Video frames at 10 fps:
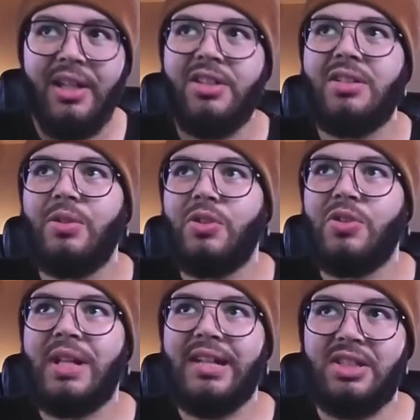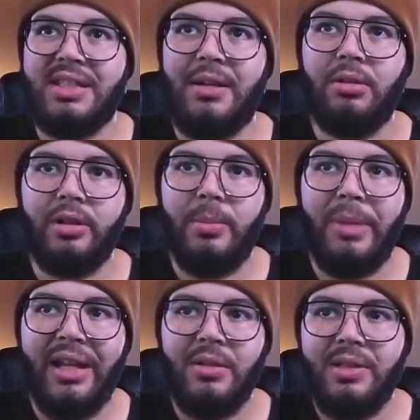So usually I just download them
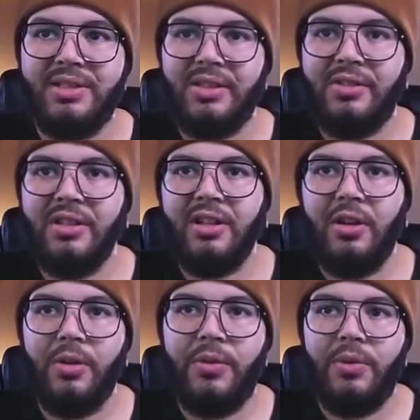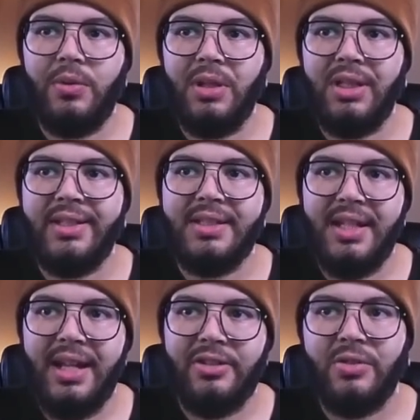manually, so you can go through the list and
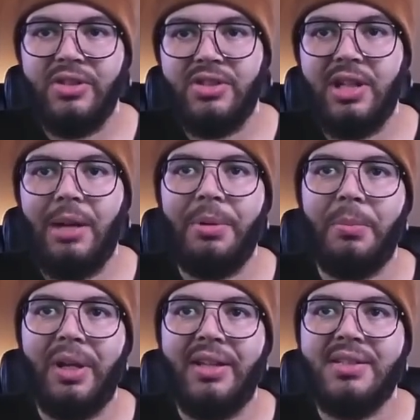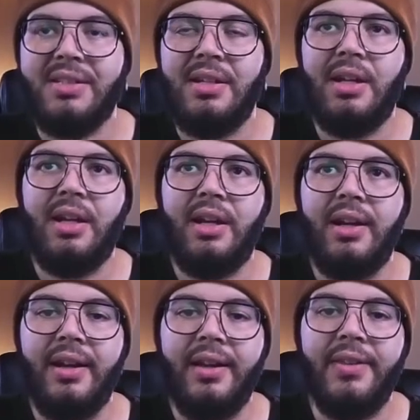actually just copy and paste.
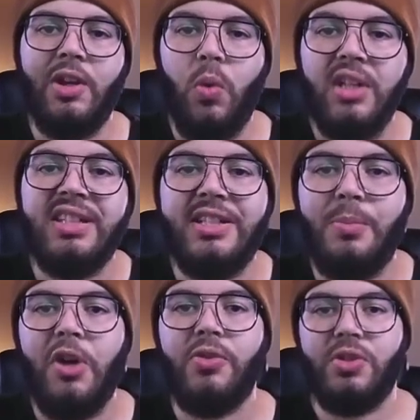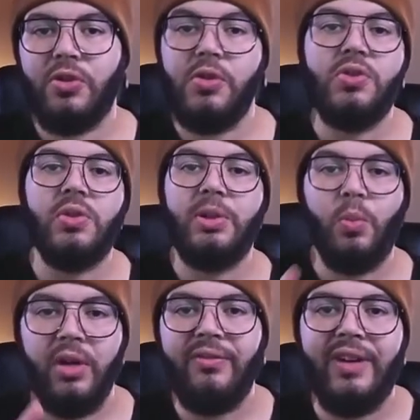The quantized models are usually
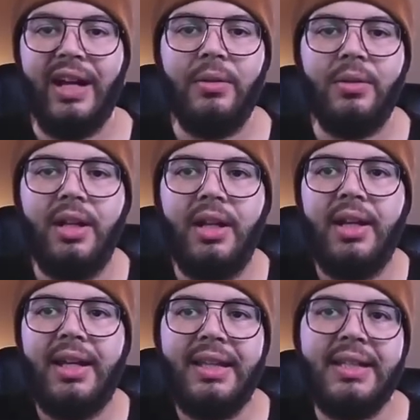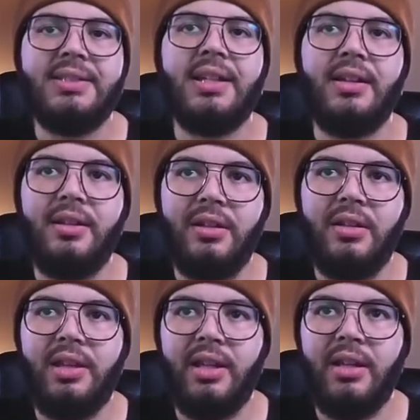one file, and that's kind of the
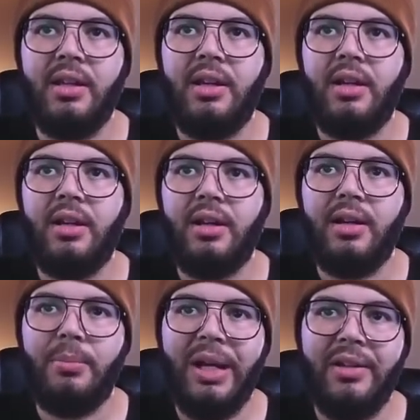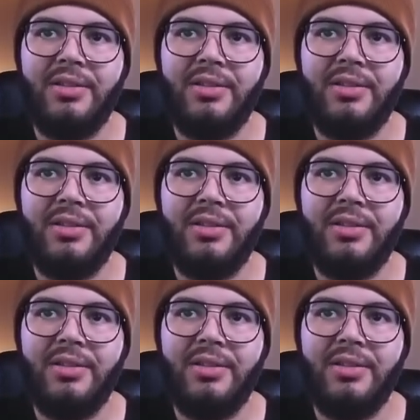good thing about it.